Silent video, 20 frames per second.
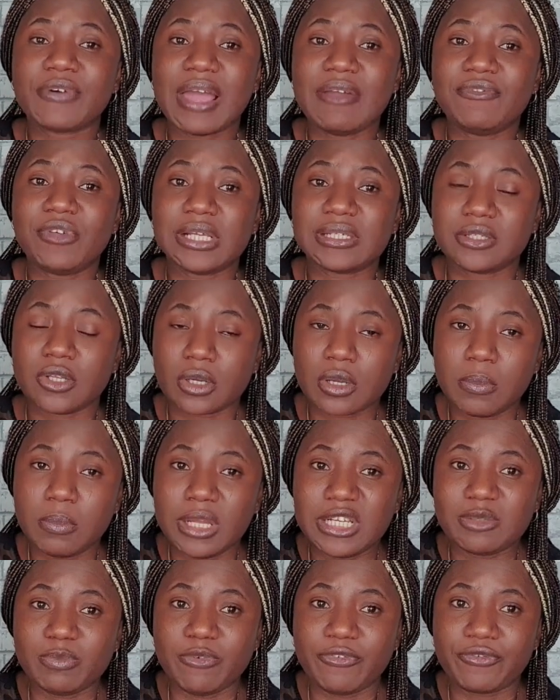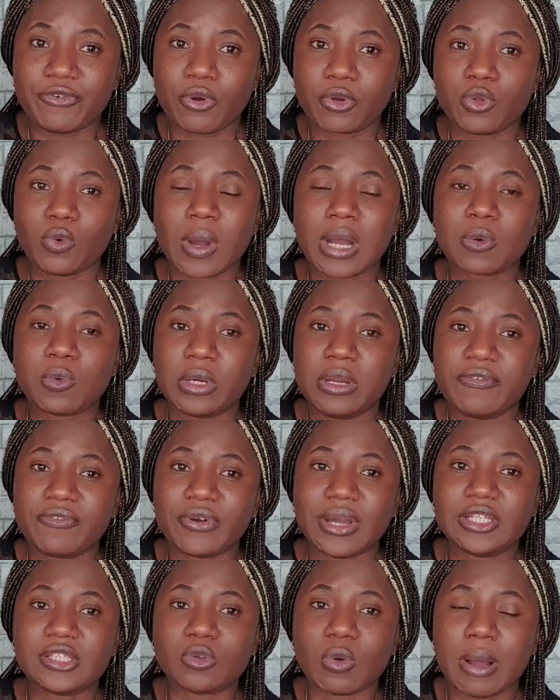5 years documents before you are
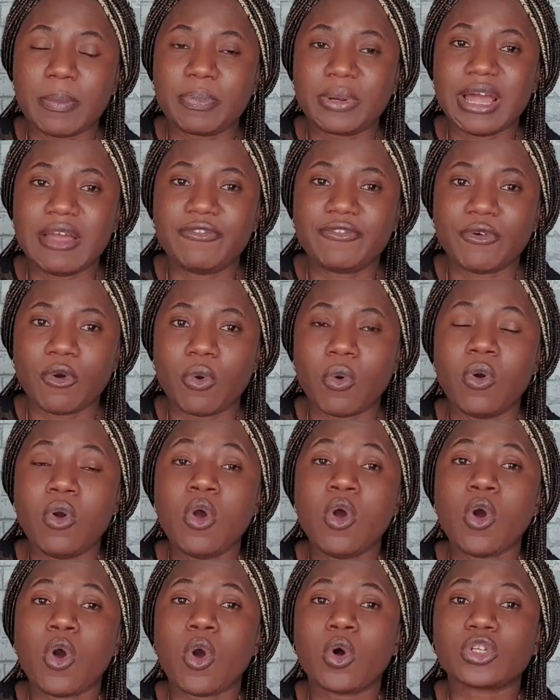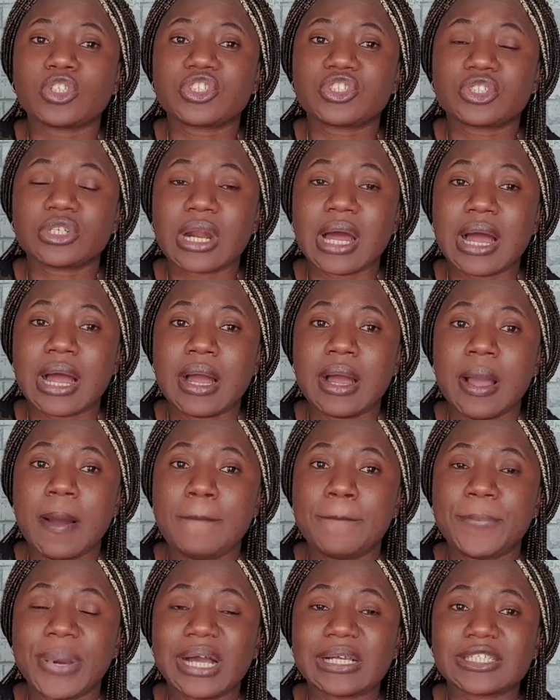qualified to apply for Austria
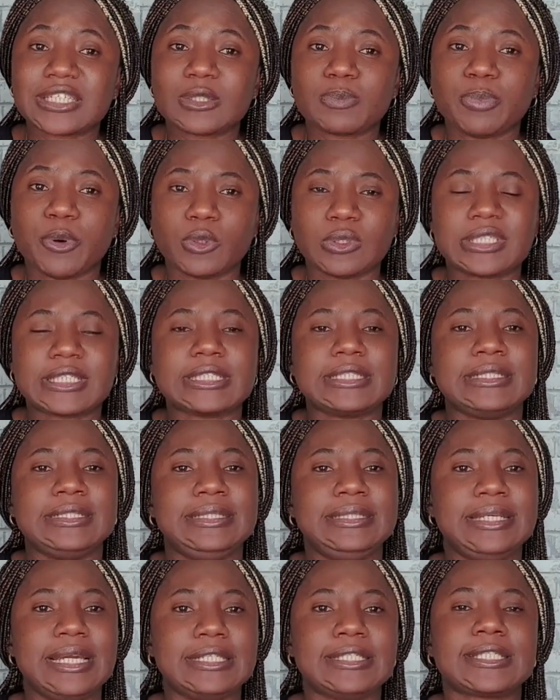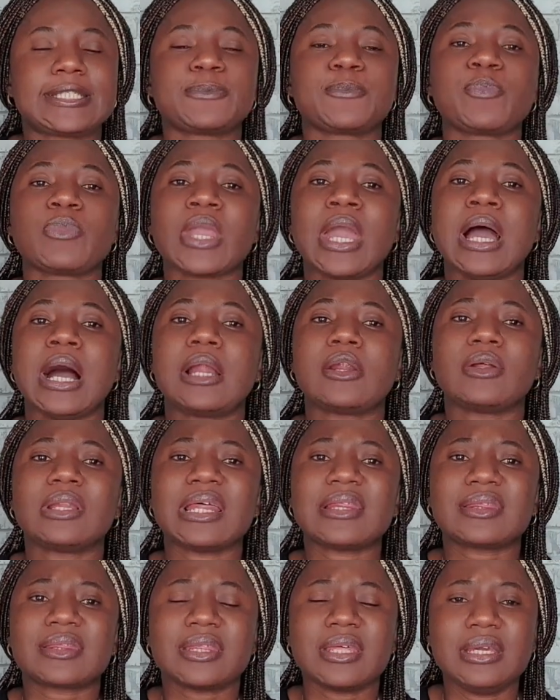passports. Yes.
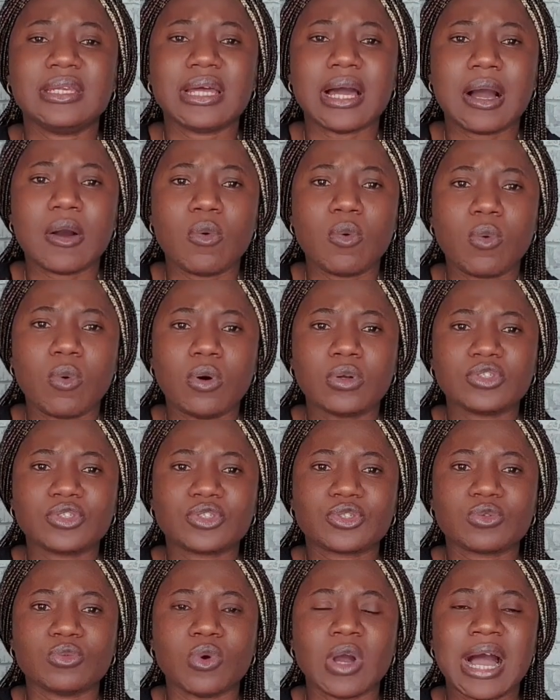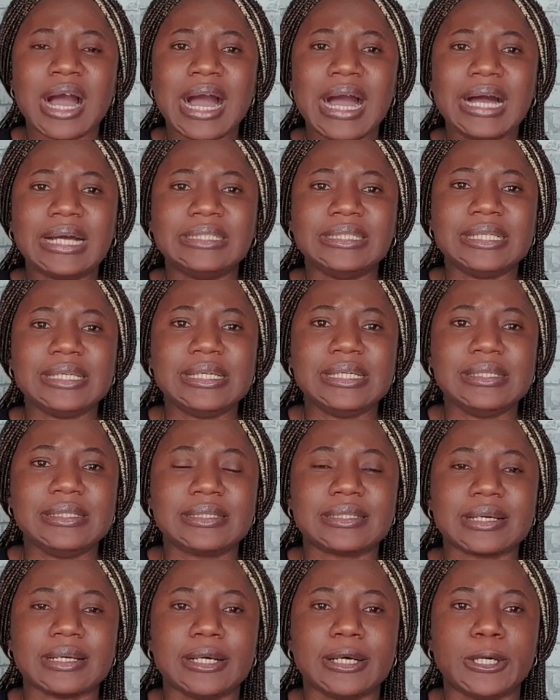Another thing I want to add
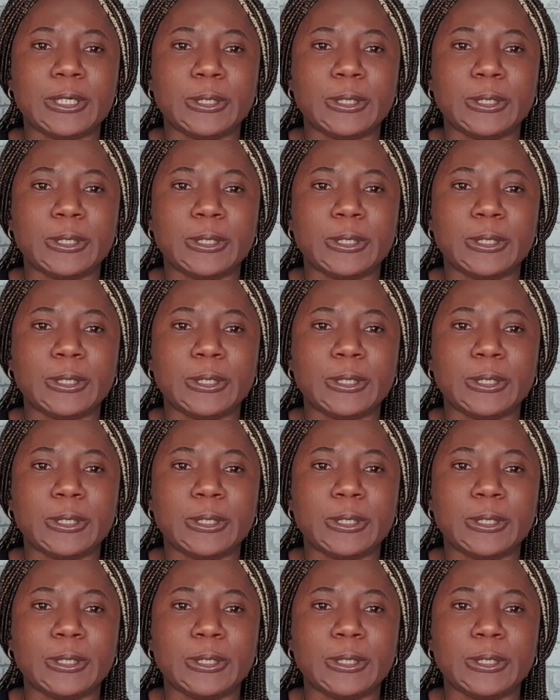is